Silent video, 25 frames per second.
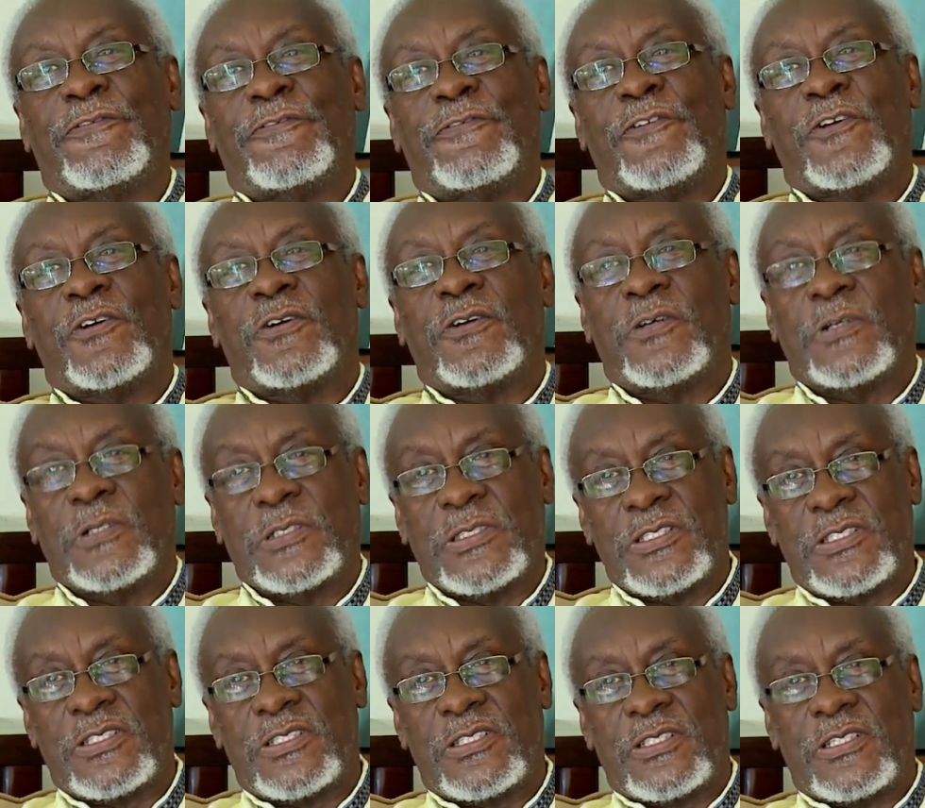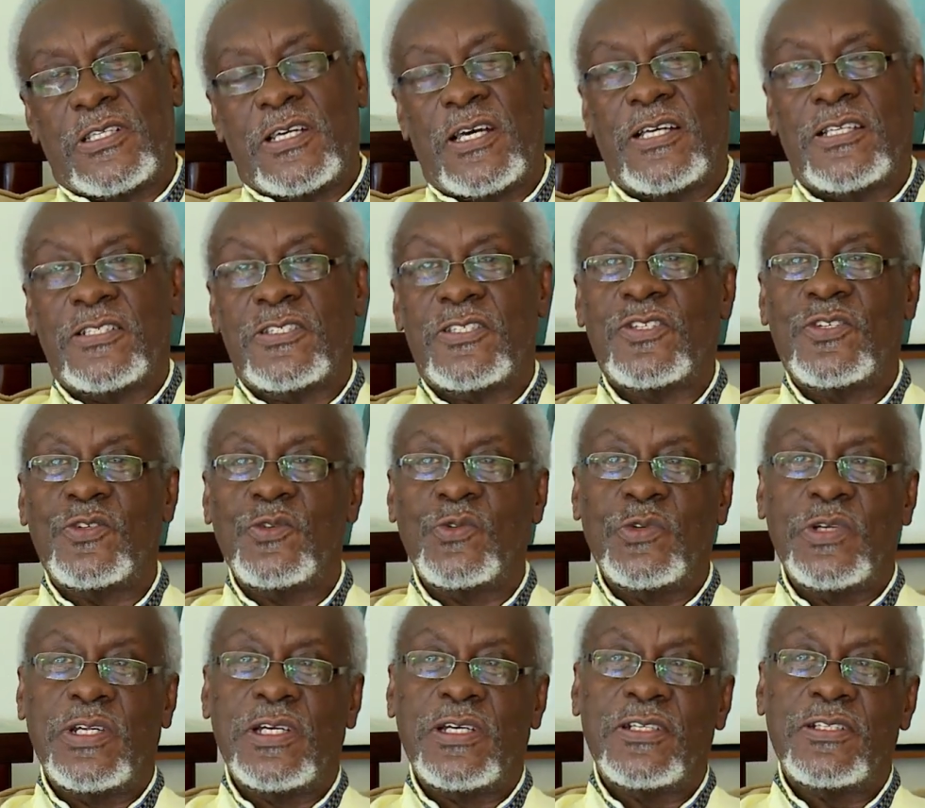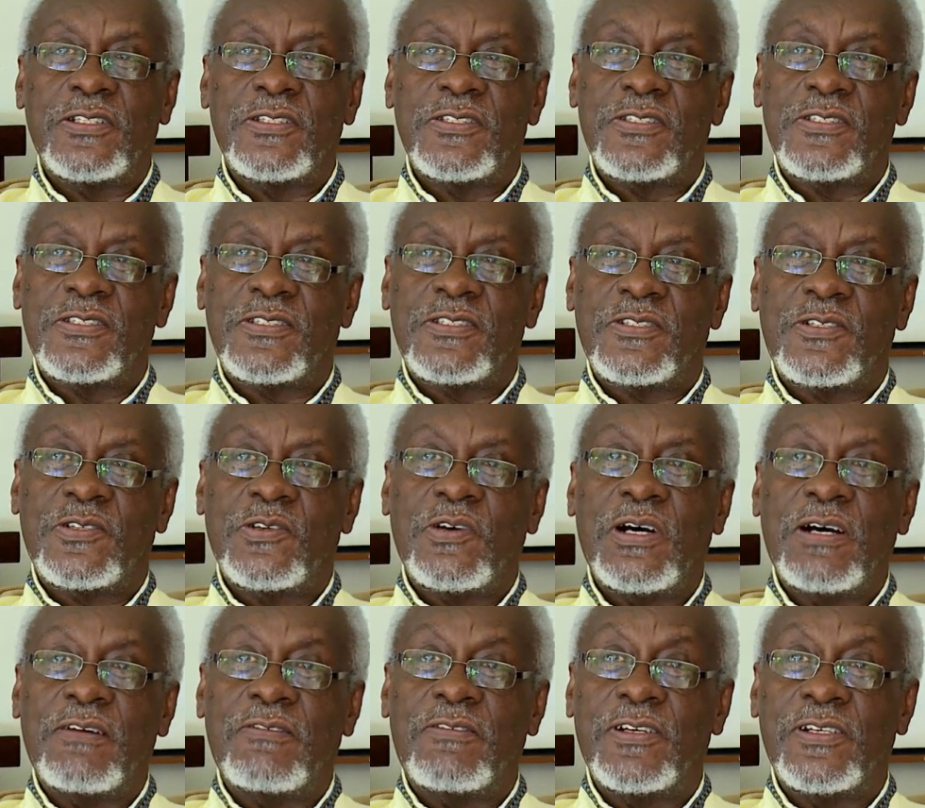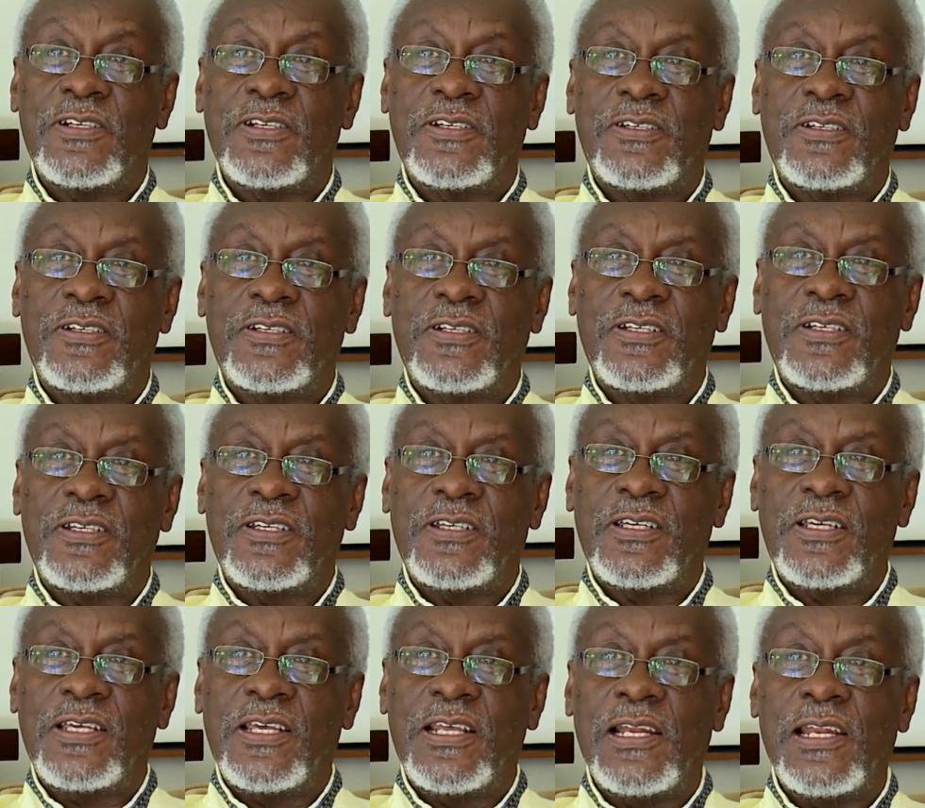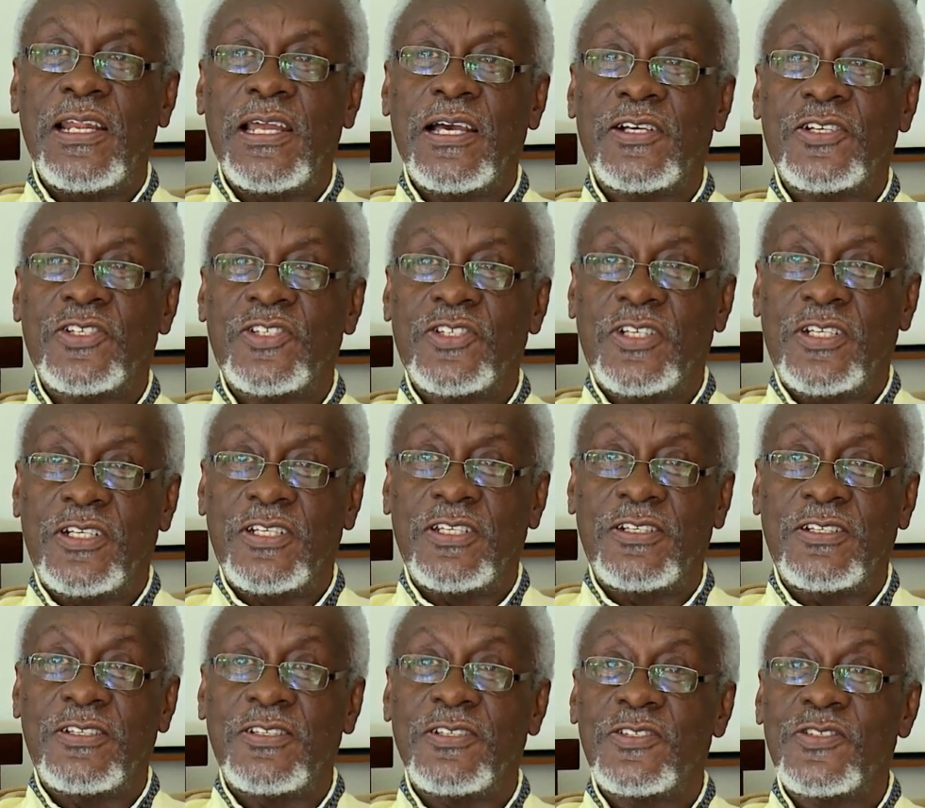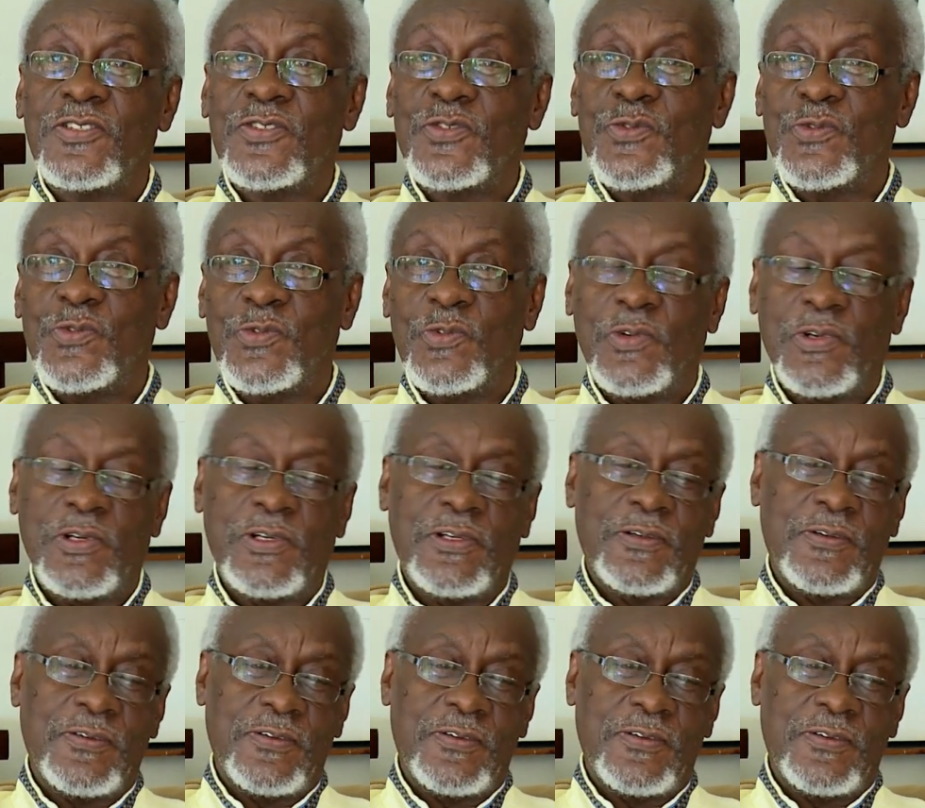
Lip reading: for us as students to have an election in the school.